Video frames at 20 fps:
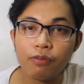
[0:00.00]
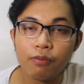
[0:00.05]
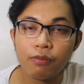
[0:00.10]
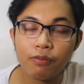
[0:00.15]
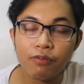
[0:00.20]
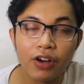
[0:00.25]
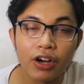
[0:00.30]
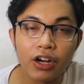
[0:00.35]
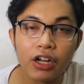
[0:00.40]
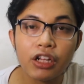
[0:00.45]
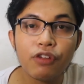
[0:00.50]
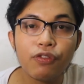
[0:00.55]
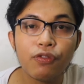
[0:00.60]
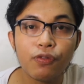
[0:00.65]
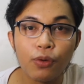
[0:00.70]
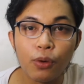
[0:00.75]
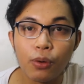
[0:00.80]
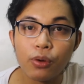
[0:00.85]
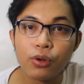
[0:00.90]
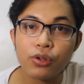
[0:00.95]
fairly
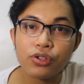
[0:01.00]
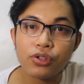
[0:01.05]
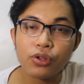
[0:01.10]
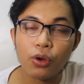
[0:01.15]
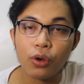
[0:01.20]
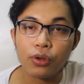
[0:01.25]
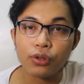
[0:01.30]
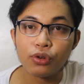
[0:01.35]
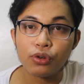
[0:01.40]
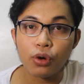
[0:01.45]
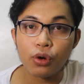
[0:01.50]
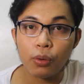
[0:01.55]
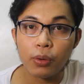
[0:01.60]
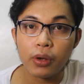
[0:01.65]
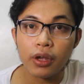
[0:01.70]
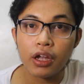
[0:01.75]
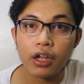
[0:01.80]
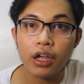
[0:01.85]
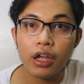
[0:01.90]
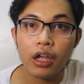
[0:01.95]
focused on
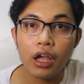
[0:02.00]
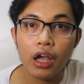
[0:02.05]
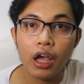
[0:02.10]
growing